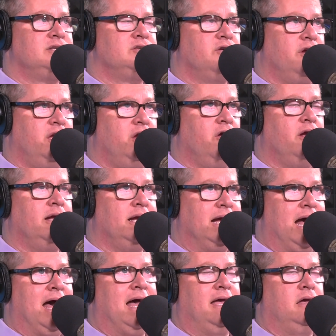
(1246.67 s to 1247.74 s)
is you're hearing a
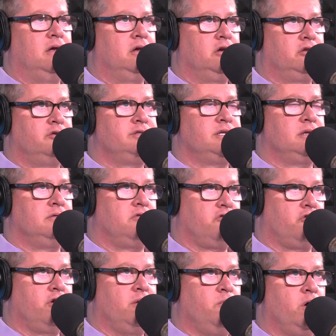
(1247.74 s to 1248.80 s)
guy closing
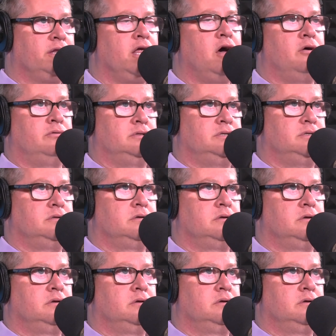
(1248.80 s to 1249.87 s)
31 loans
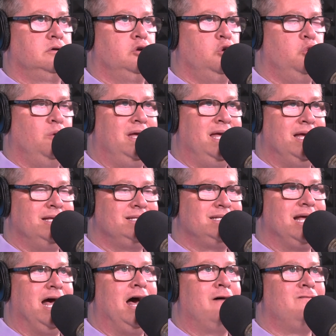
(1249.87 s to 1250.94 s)
who
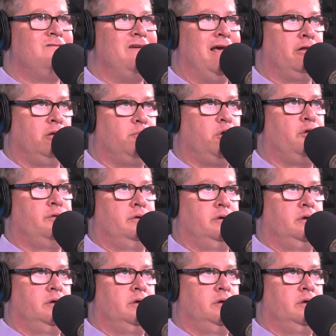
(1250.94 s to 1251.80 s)
is available.